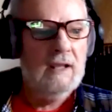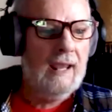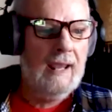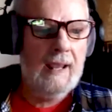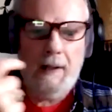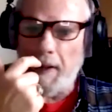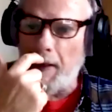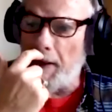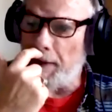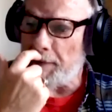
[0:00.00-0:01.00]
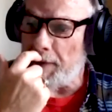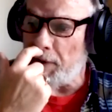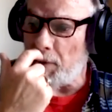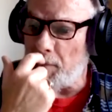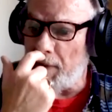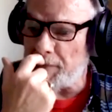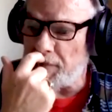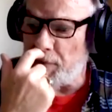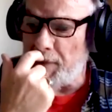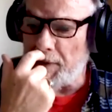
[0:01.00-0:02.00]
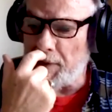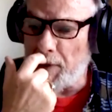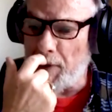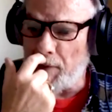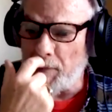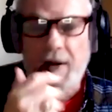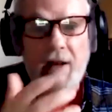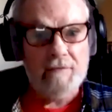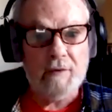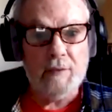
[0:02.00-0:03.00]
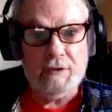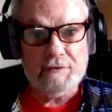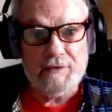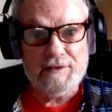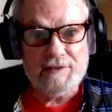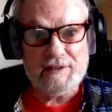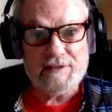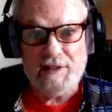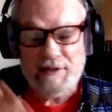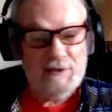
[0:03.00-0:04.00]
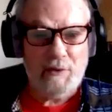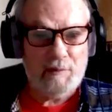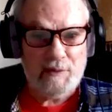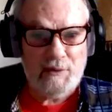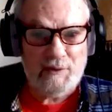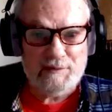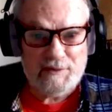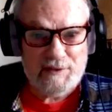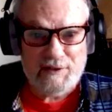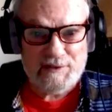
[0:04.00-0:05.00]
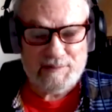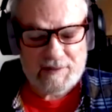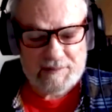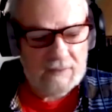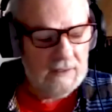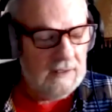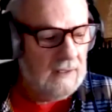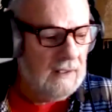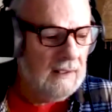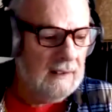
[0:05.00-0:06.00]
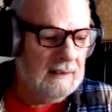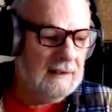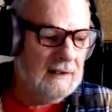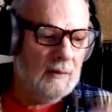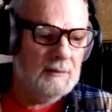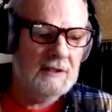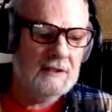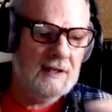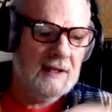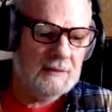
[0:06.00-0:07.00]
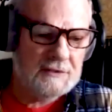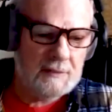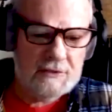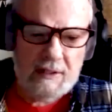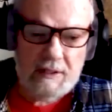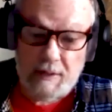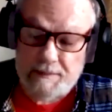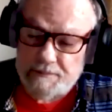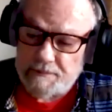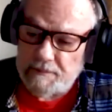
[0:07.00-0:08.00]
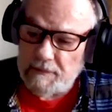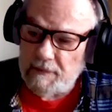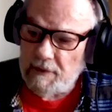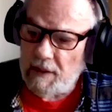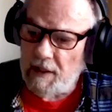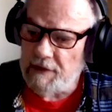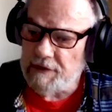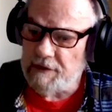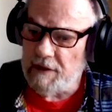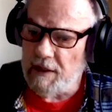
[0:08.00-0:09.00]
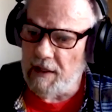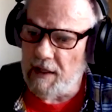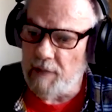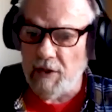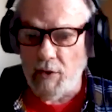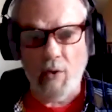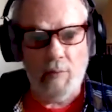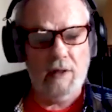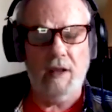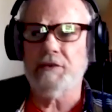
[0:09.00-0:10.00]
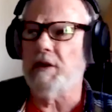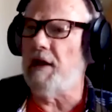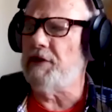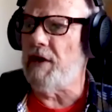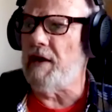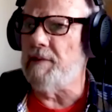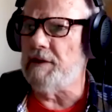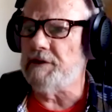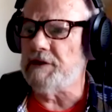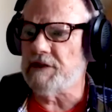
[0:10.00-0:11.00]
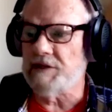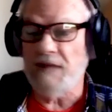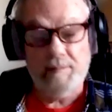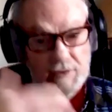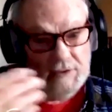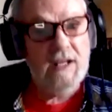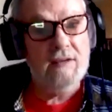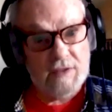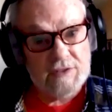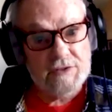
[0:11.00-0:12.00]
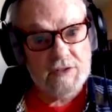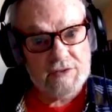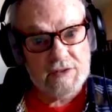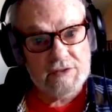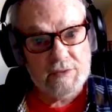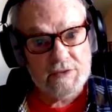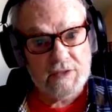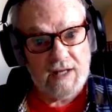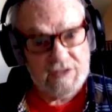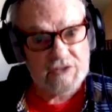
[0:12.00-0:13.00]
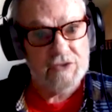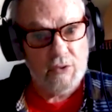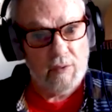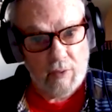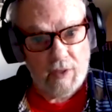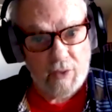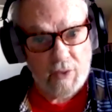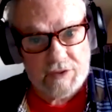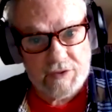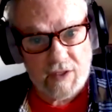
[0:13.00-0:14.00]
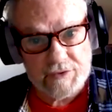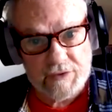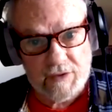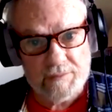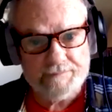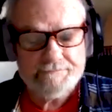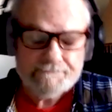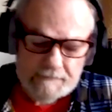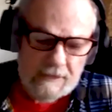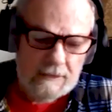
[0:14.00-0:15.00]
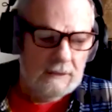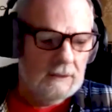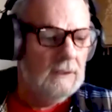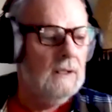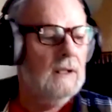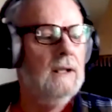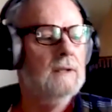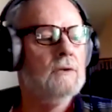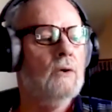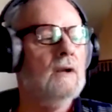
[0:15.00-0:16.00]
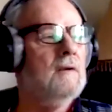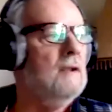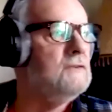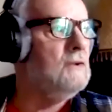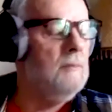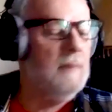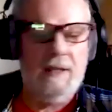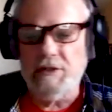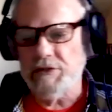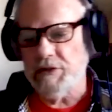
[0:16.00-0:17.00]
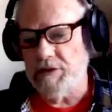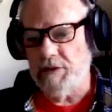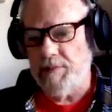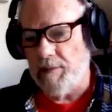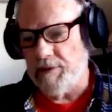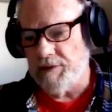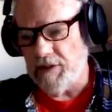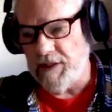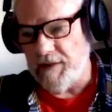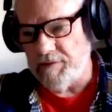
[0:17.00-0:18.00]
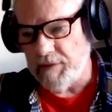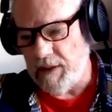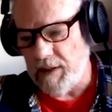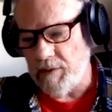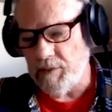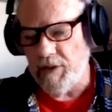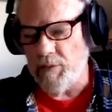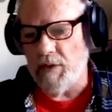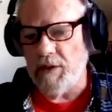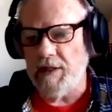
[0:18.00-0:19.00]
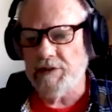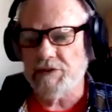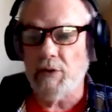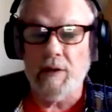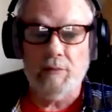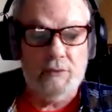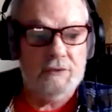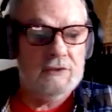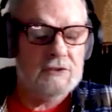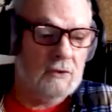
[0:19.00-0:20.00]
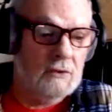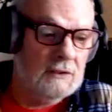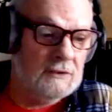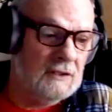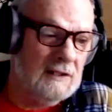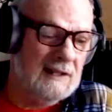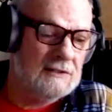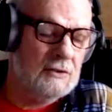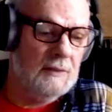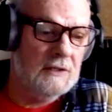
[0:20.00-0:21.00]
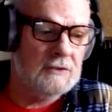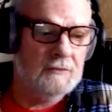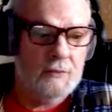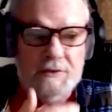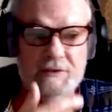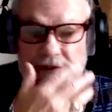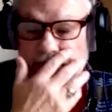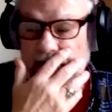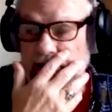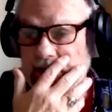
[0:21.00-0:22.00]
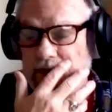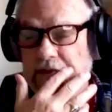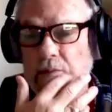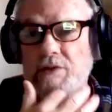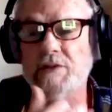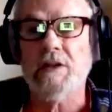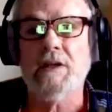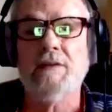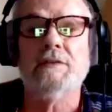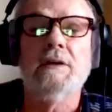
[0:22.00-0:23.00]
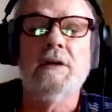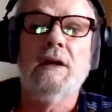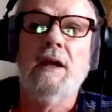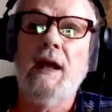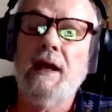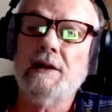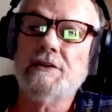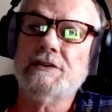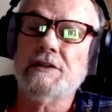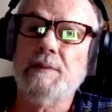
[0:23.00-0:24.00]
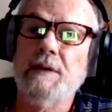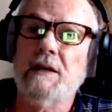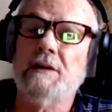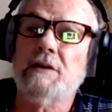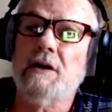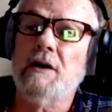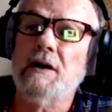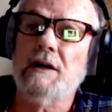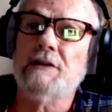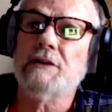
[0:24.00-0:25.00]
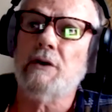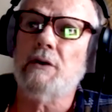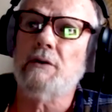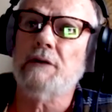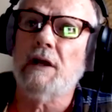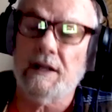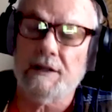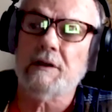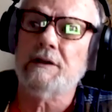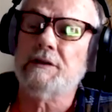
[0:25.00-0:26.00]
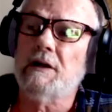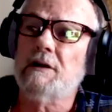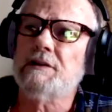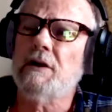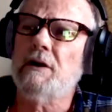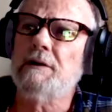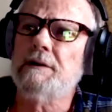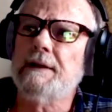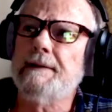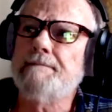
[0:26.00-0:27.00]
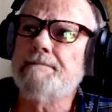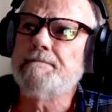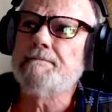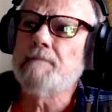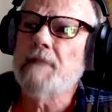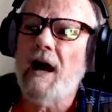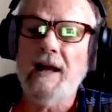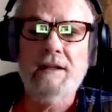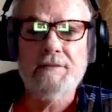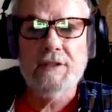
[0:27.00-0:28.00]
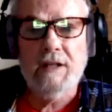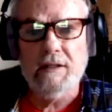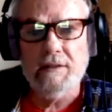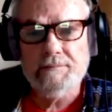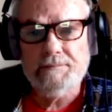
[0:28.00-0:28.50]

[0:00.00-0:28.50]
and I said to him after we had done, we're not very good friends, actually. I didn't know him at all for years, but uh, he called me the other day about something. So anyway, I, I went home and I, I thought about this because I believe in assisted suicide. I just do. I'm one of those that does, you know. Mm-hmm. And the quality is so bad, you should be able to leave uh, when you want. And so I wrote this song. It's the last two minutes and 14 seconds of someone's life. And it's just me and a guitar, and it's called electric guitar, and it's called um, I Leave Today.